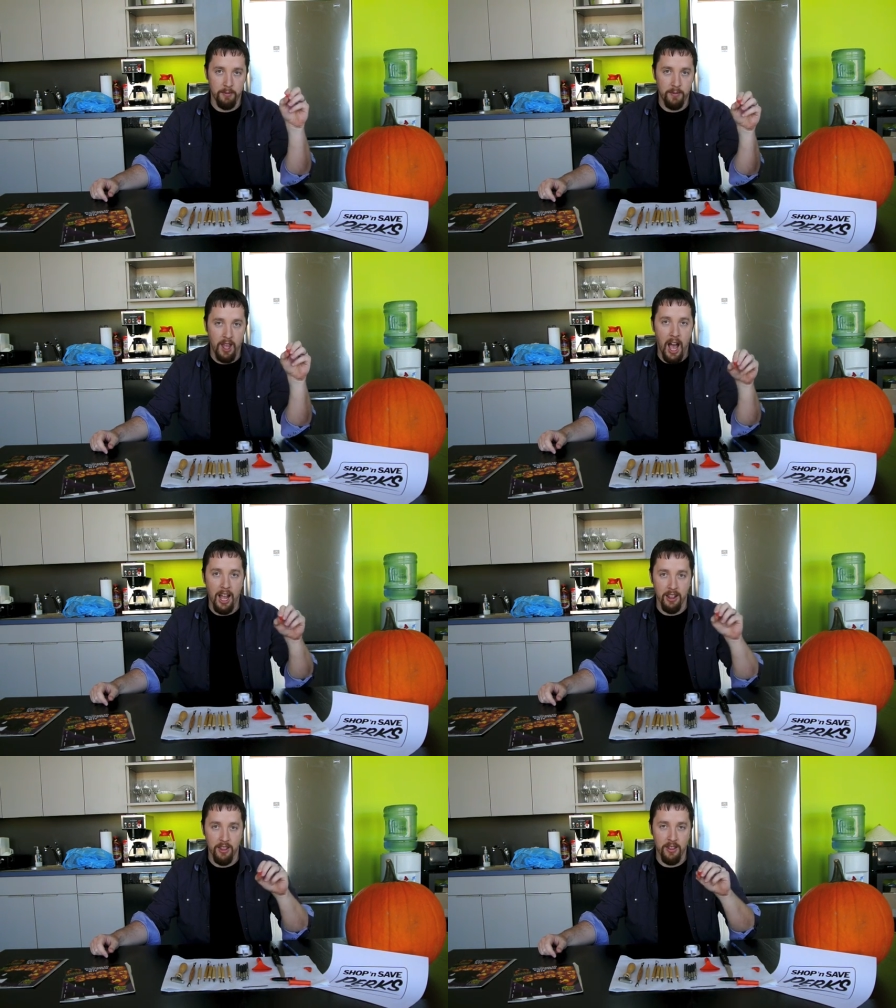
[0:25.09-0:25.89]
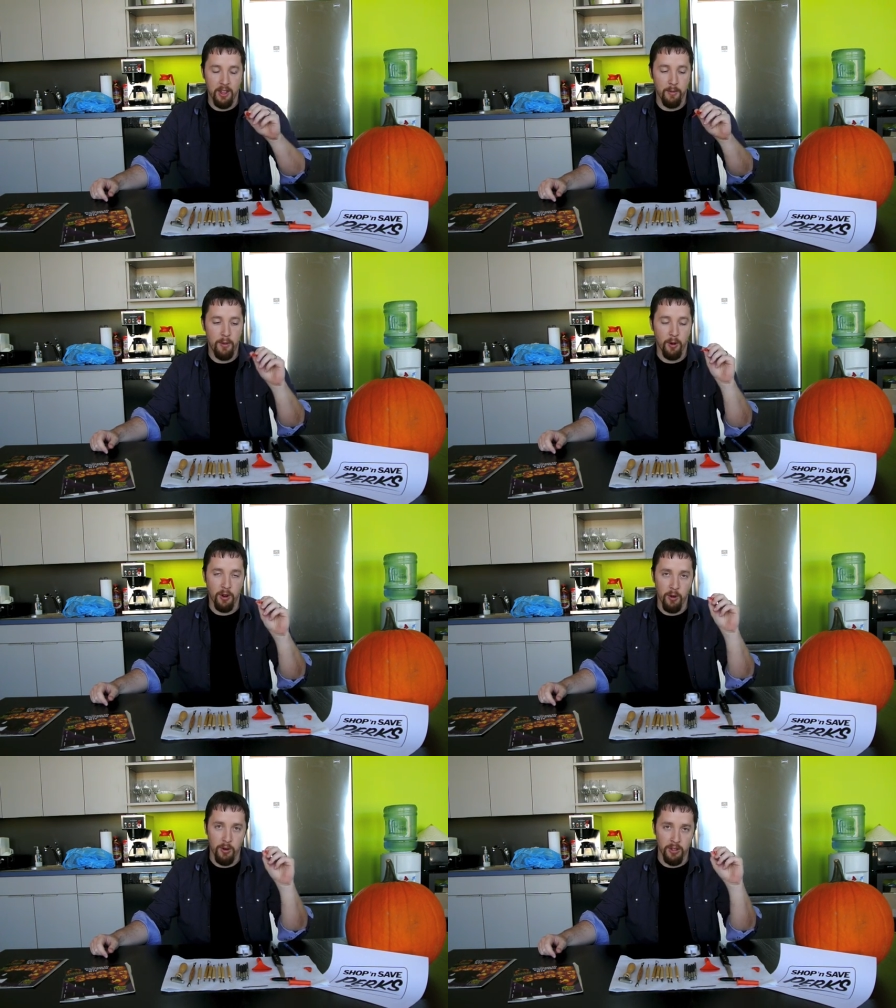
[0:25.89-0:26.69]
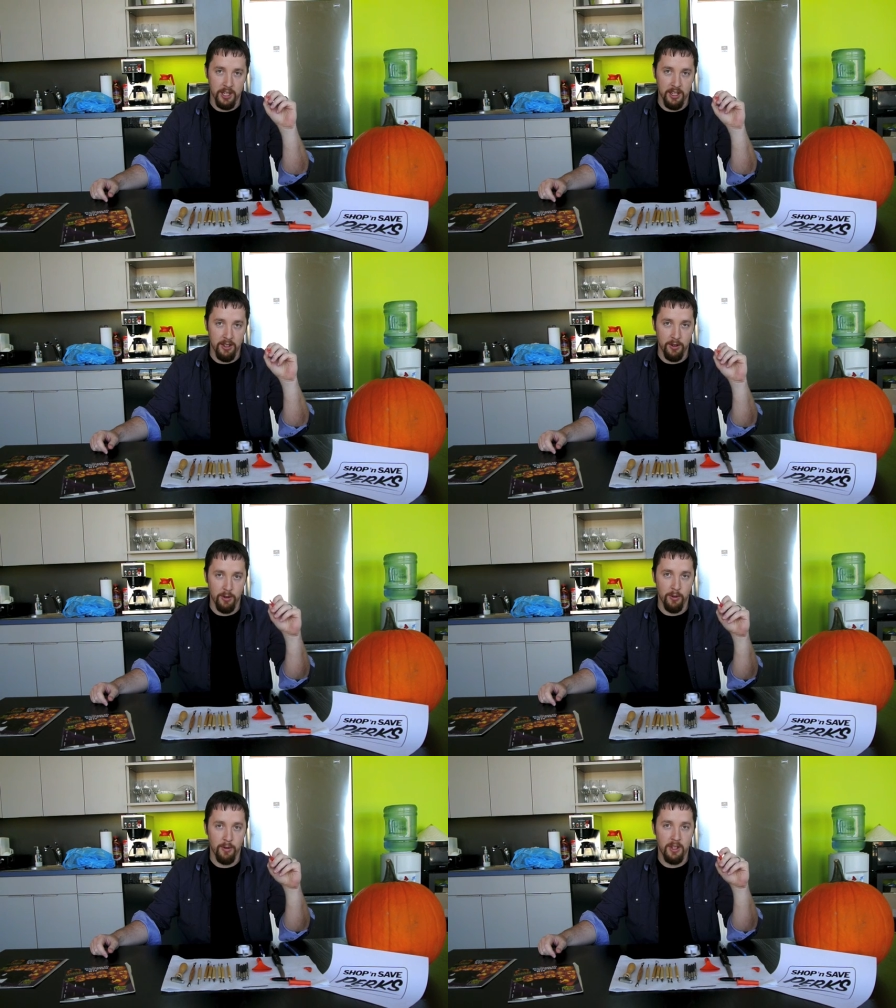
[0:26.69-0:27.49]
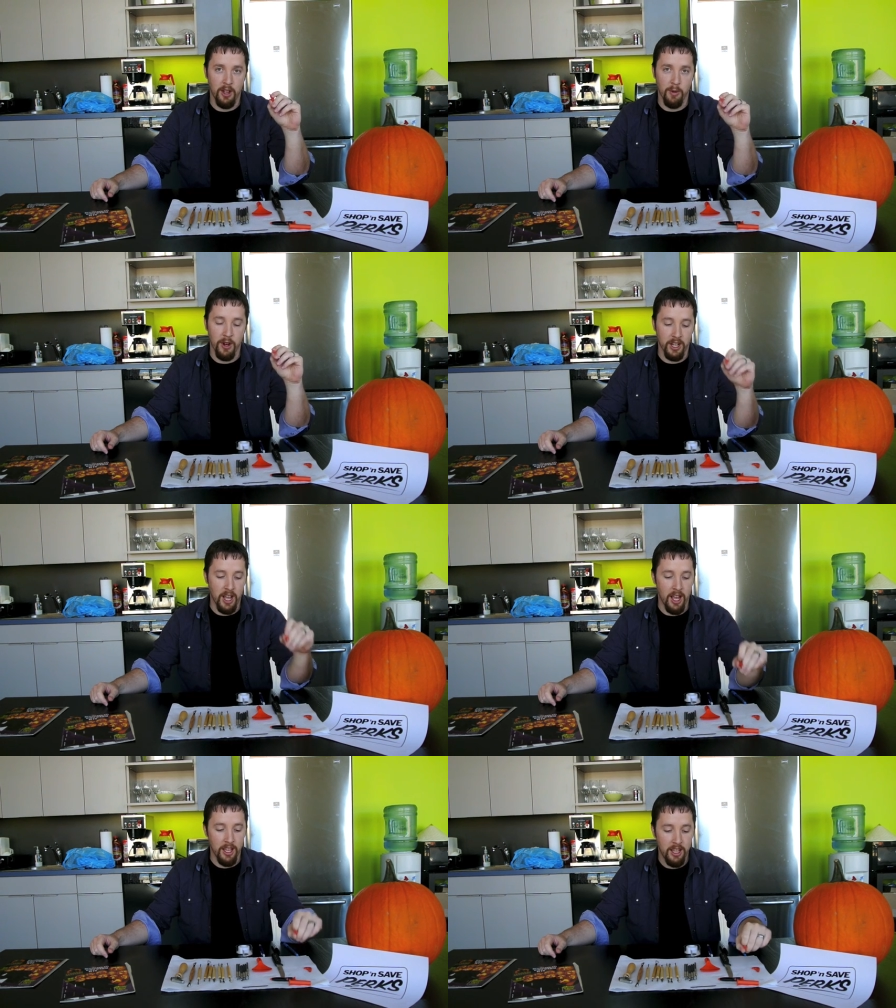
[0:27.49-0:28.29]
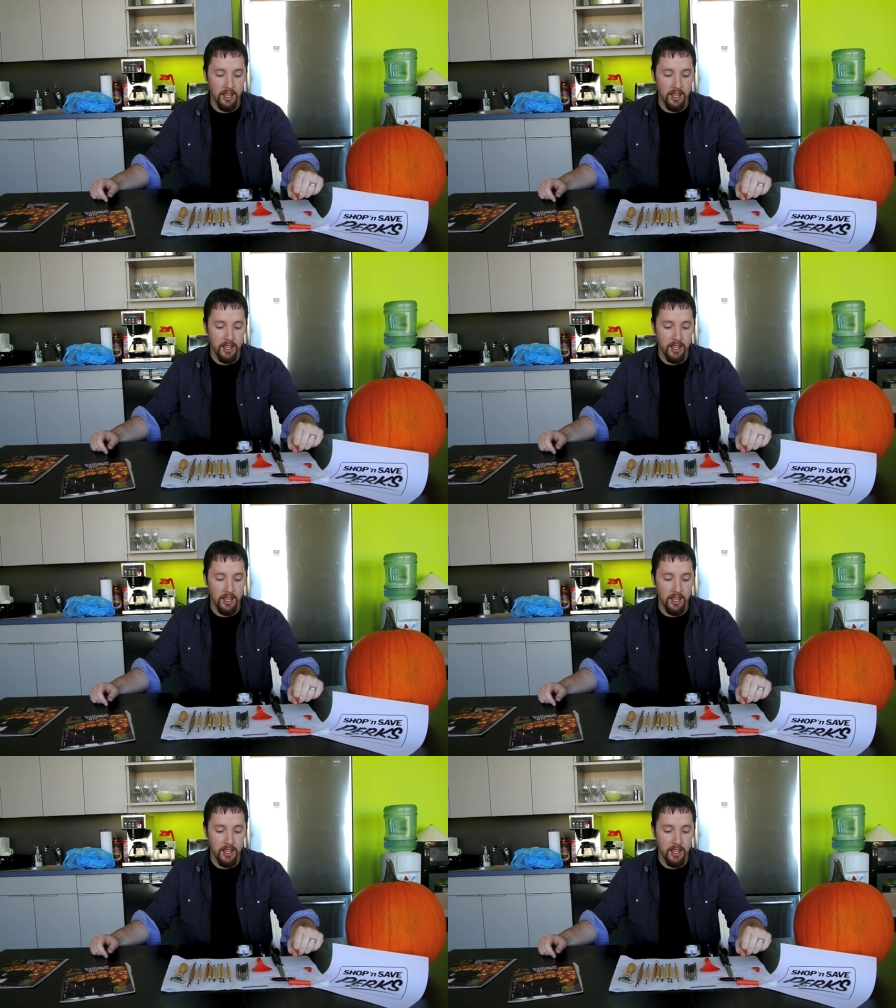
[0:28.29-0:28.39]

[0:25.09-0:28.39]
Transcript: guides that poke your holes in to tell you where to cut.